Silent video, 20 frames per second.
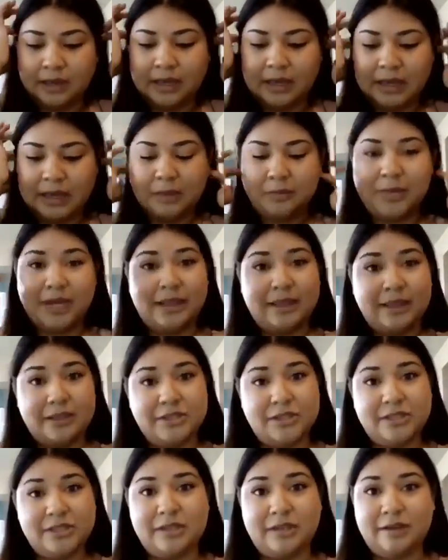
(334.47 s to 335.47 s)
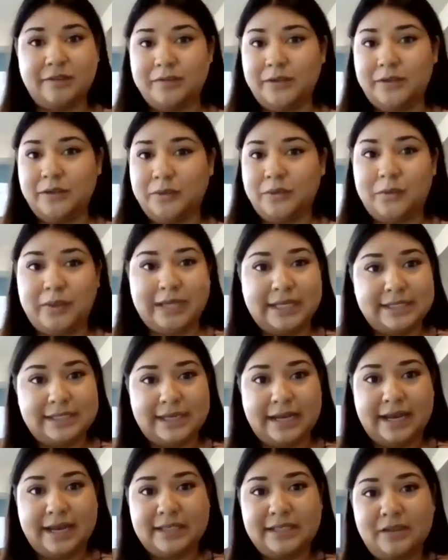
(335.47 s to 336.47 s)
And then just a few quick
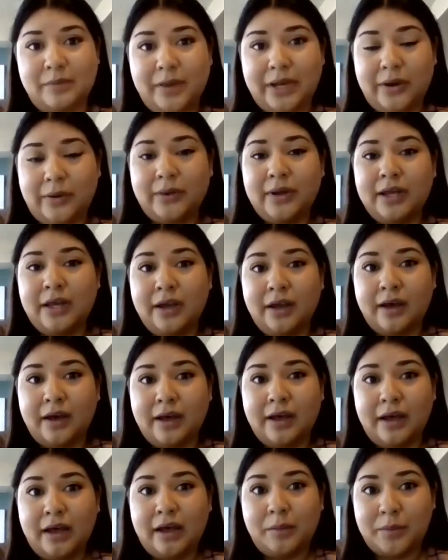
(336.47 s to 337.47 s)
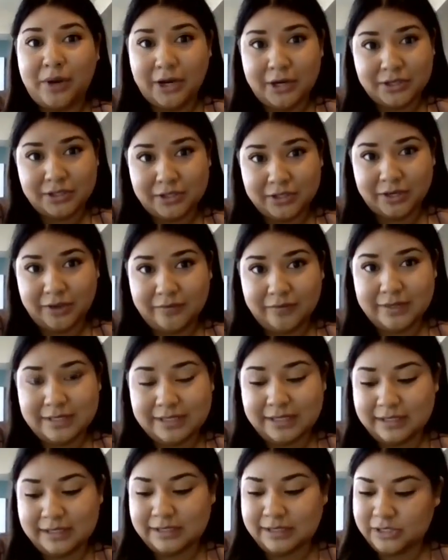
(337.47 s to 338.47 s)
stats about our
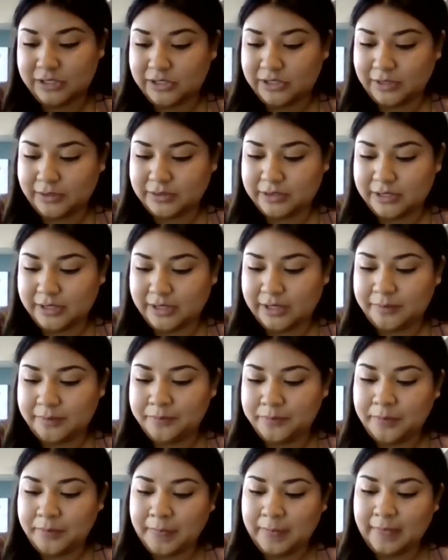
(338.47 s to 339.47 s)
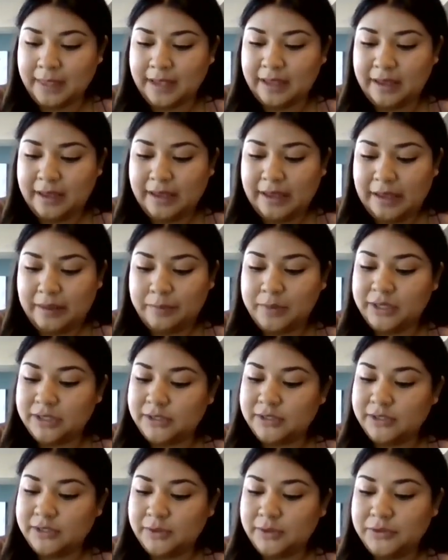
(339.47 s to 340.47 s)
services and shelter.
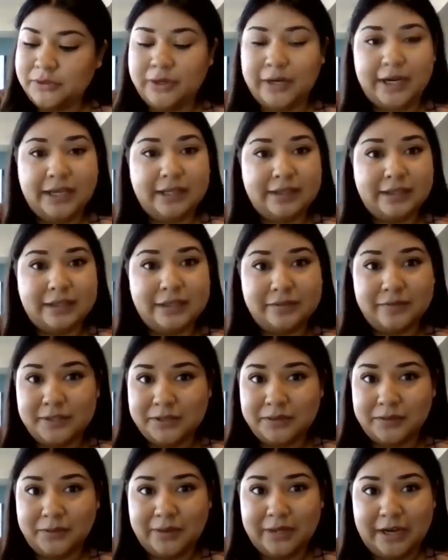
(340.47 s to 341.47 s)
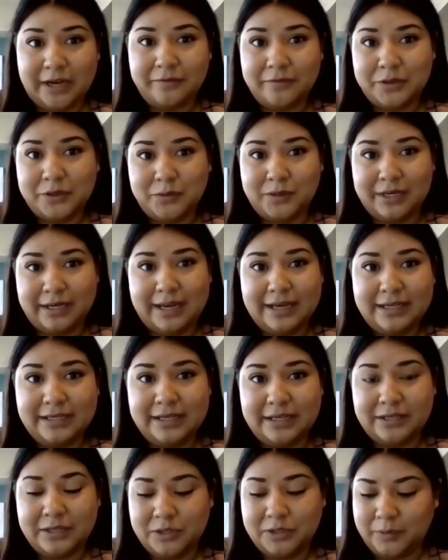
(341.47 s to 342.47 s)
So during this fiscal year for
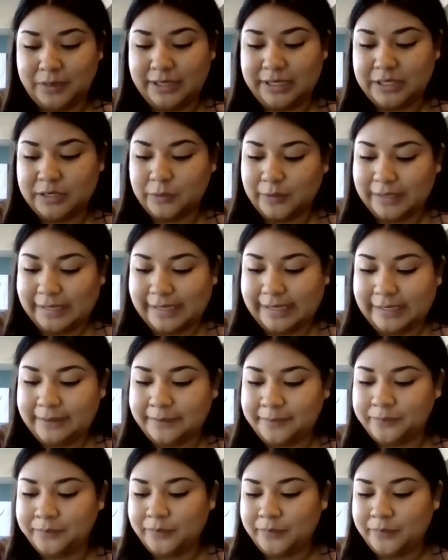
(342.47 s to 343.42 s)
2019 to 2020,